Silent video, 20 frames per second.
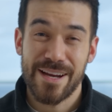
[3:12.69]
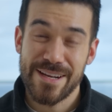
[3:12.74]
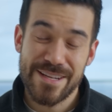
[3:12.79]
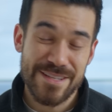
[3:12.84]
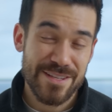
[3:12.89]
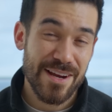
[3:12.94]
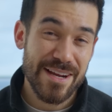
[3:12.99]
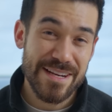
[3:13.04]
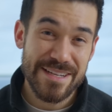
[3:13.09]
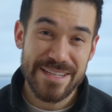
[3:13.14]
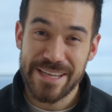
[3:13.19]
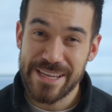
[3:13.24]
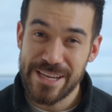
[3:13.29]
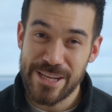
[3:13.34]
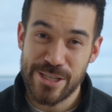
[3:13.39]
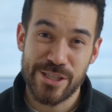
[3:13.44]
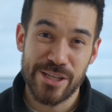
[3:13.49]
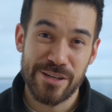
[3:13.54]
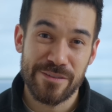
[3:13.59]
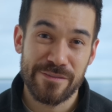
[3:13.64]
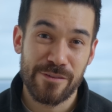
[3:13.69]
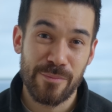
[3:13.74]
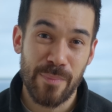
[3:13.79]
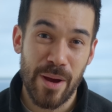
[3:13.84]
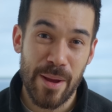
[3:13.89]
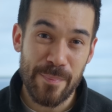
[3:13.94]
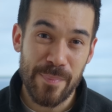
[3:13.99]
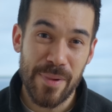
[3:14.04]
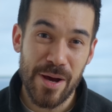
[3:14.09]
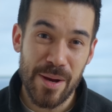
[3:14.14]
I designed a kitchen for
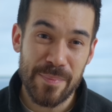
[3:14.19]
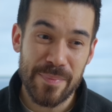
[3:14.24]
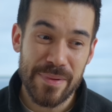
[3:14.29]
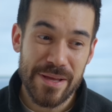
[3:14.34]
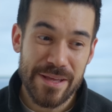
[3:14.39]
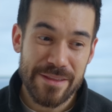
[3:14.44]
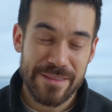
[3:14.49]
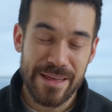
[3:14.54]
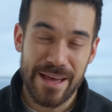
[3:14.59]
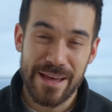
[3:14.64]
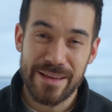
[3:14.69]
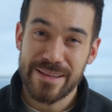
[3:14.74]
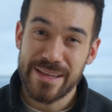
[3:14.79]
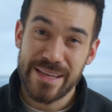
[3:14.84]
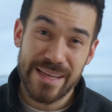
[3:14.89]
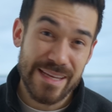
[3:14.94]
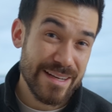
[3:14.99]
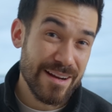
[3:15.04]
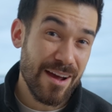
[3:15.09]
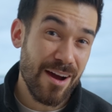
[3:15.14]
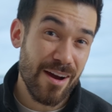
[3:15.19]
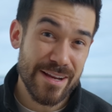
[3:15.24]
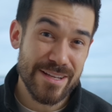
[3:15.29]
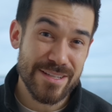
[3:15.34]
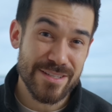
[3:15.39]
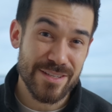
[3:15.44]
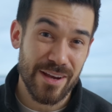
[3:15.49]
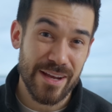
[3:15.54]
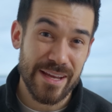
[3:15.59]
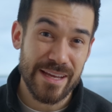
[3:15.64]
my mum that, in
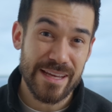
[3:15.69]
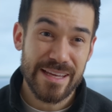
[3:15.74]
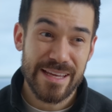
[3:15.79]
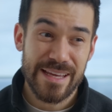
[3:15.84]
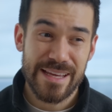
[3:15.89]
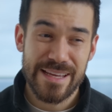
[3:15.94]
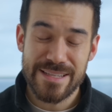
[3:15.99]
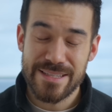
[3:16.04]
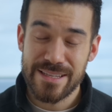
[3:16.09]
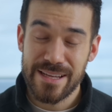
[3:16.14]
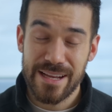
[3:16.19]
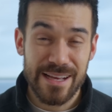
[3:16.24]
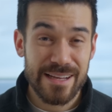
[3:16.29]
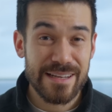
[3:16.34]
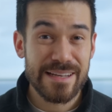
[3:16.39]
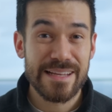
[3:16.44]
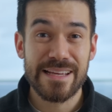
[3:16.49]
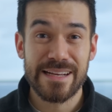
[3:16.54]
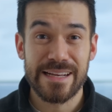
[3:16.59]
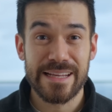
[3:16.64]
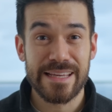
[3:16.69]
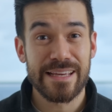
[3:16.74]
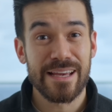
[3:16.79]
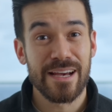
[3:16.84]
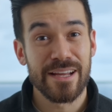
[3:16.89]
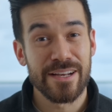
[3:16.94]
hindsight, is clearly